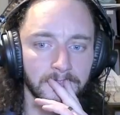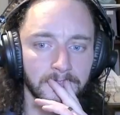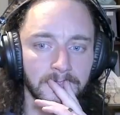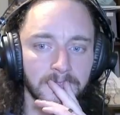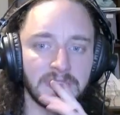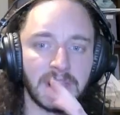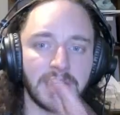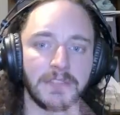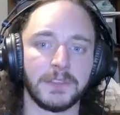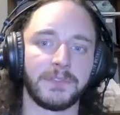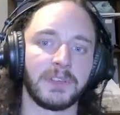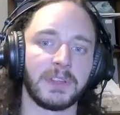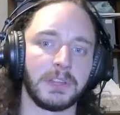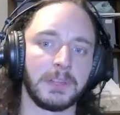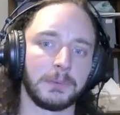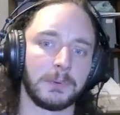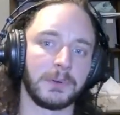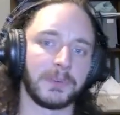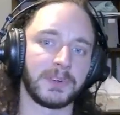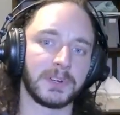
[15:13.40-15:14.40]
And then finally,
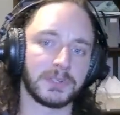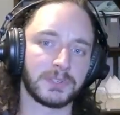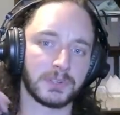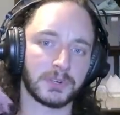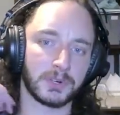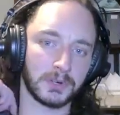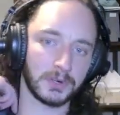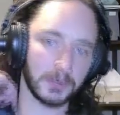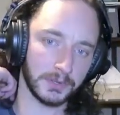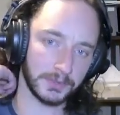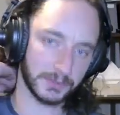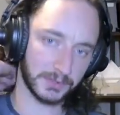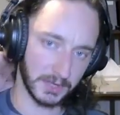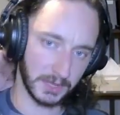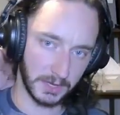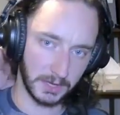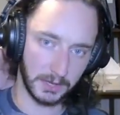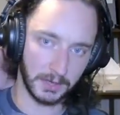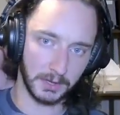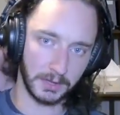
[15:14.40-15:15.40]
reverse curls.
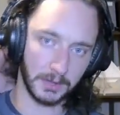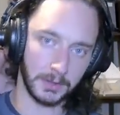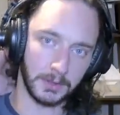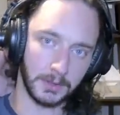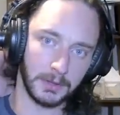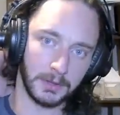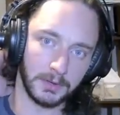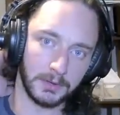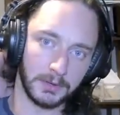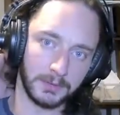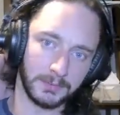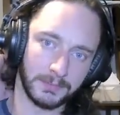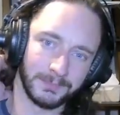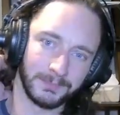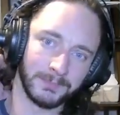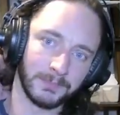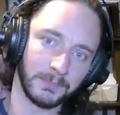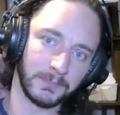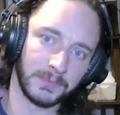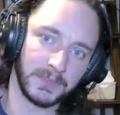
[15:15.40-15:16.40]

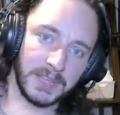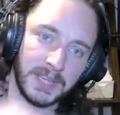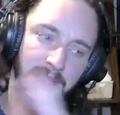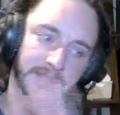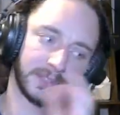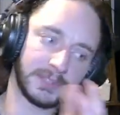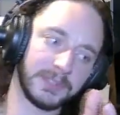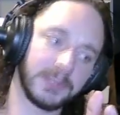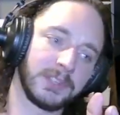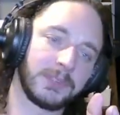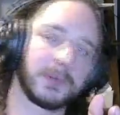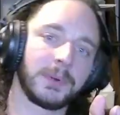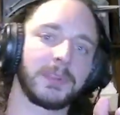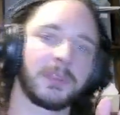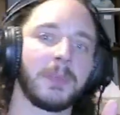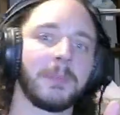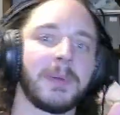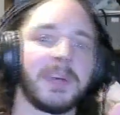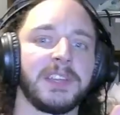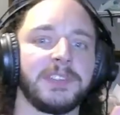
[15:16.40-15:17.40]
Yes, it does work
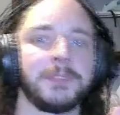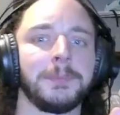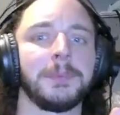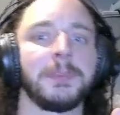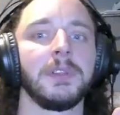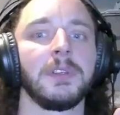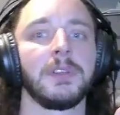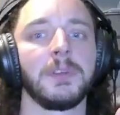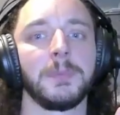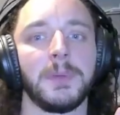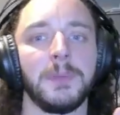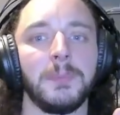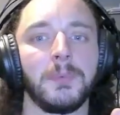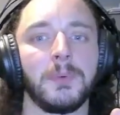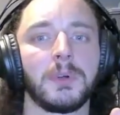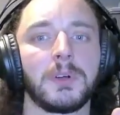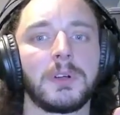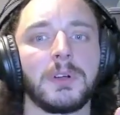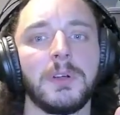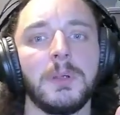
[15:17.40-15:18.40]
the biceps a little bit
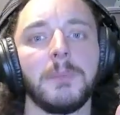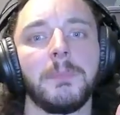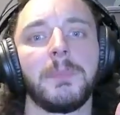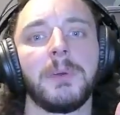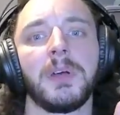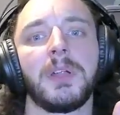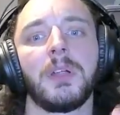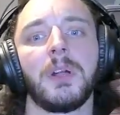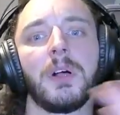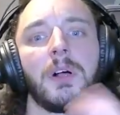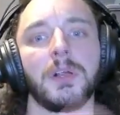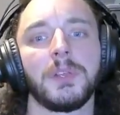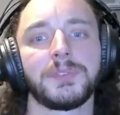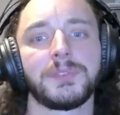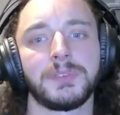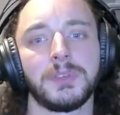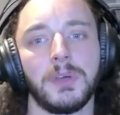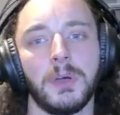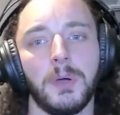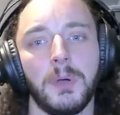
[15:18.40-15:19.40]
more, but it
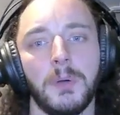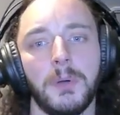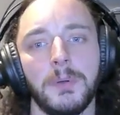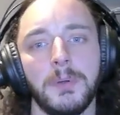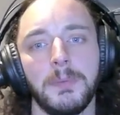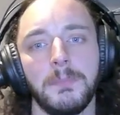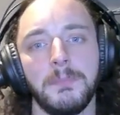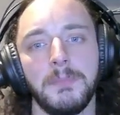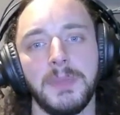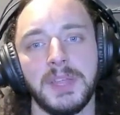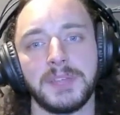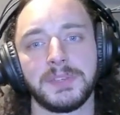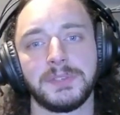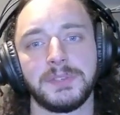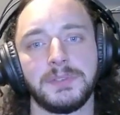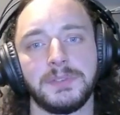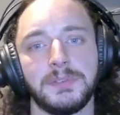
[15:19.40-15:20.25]
also mixed